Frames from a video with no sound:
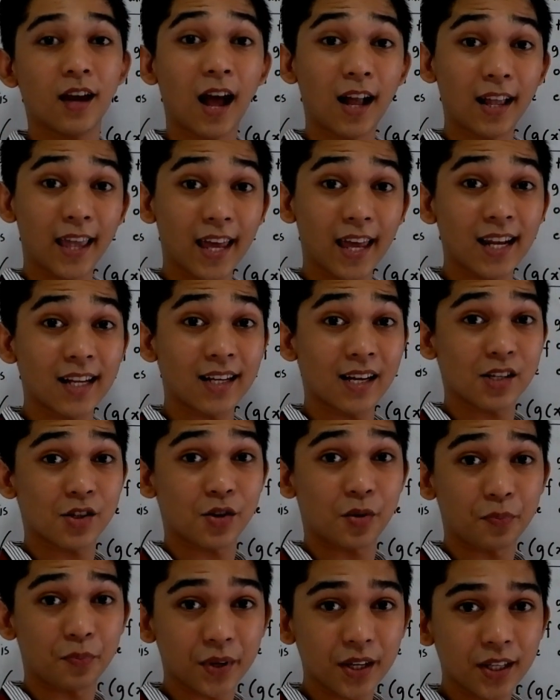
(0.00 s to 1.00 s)
Again, let us
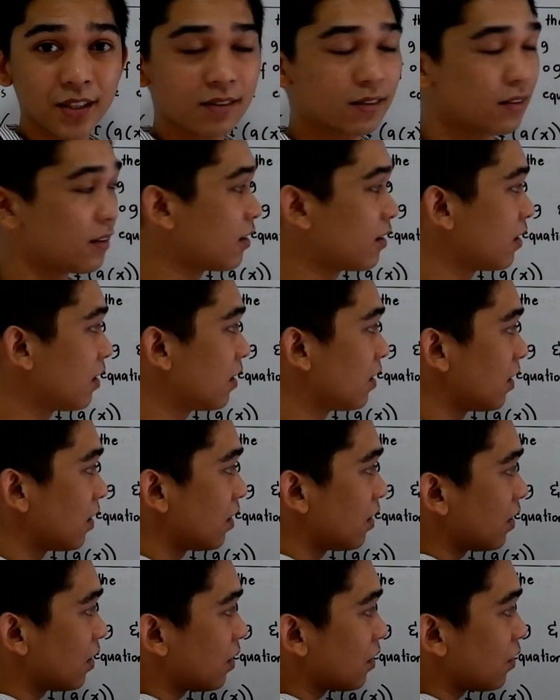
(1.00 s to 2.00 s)
repeat.
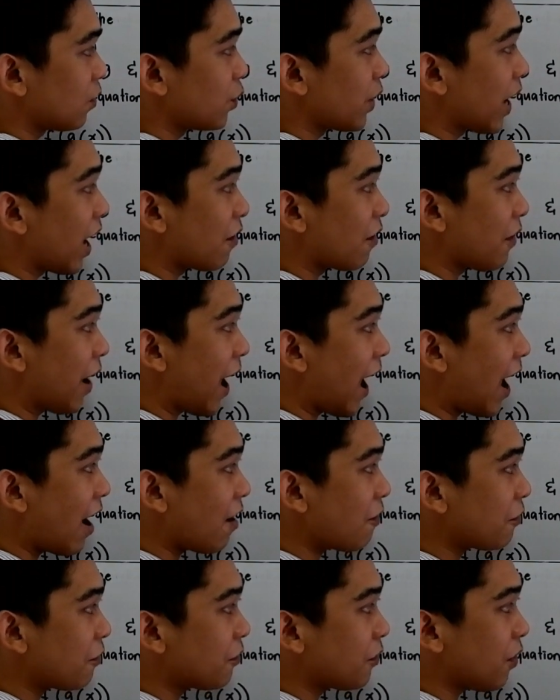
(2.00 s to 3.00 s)
We have
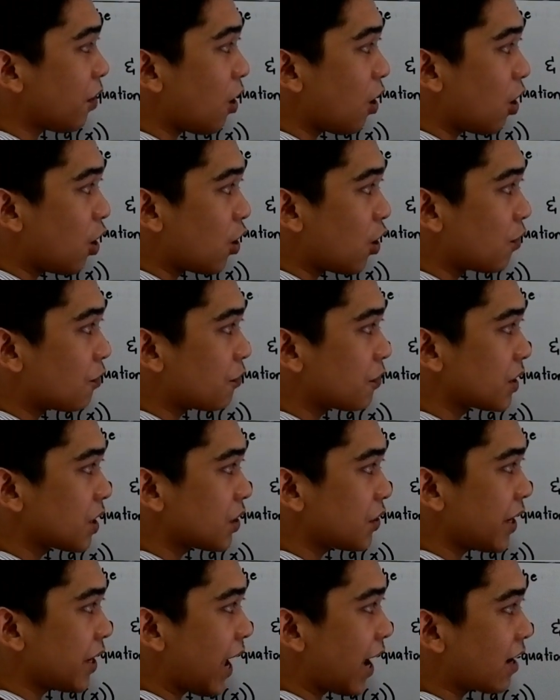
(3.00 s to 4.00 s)
f of
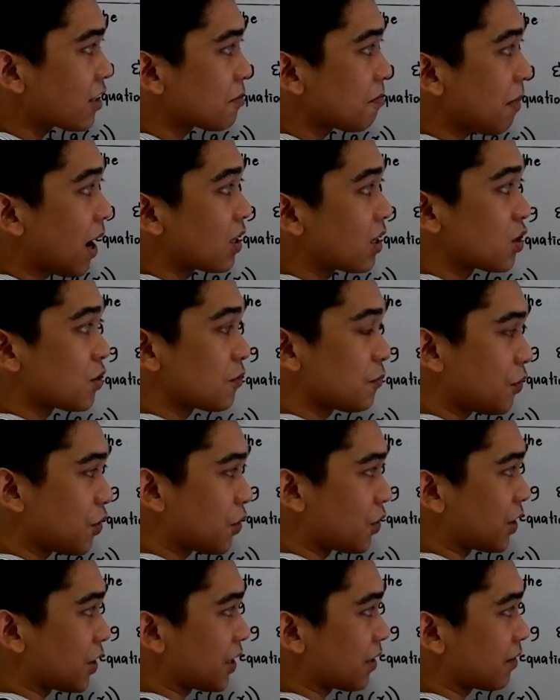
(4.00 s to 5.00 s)
3x minus
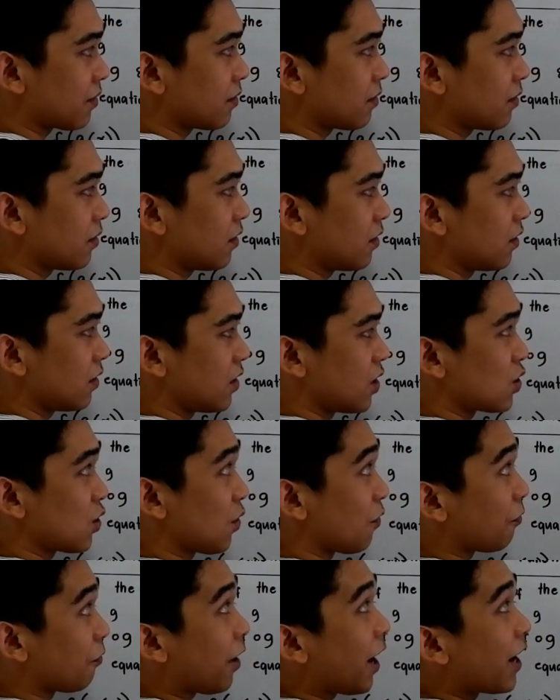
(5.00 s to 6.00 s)
4. So
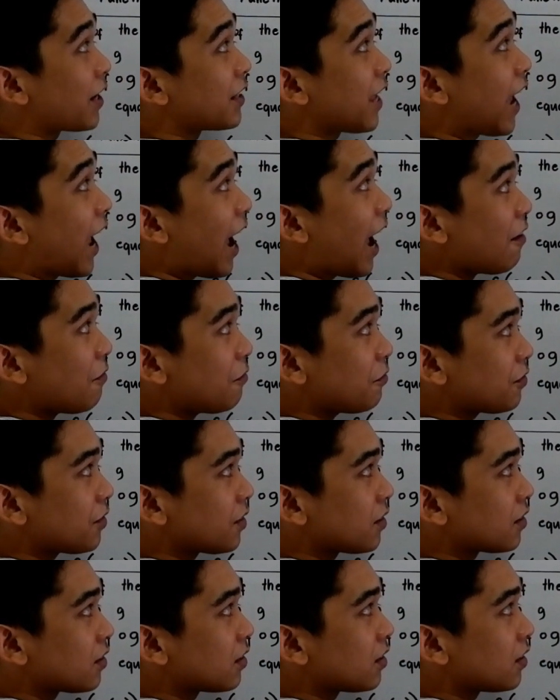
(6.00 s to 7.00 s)
find f,
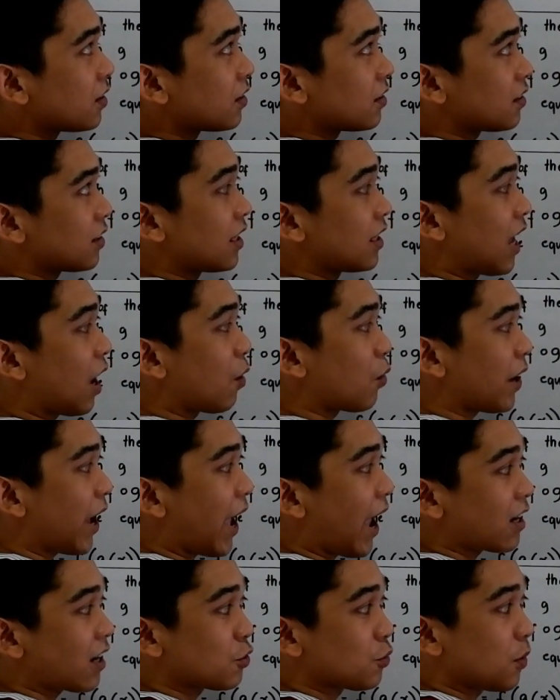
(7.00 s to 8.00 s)
then our
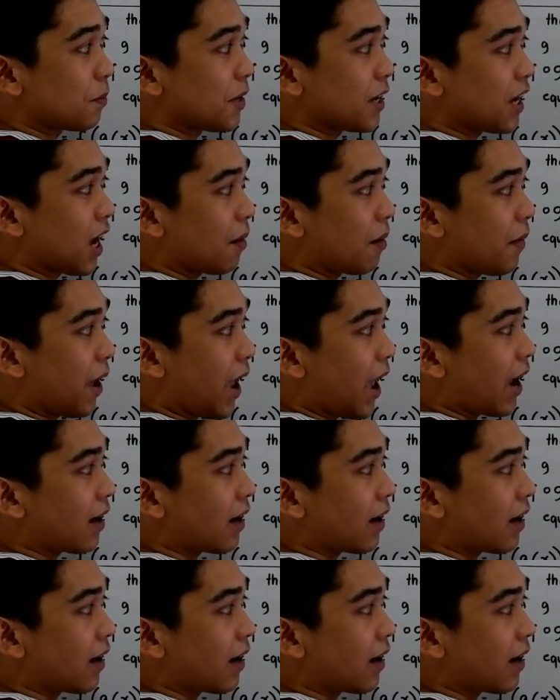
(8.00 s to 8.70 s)
x will become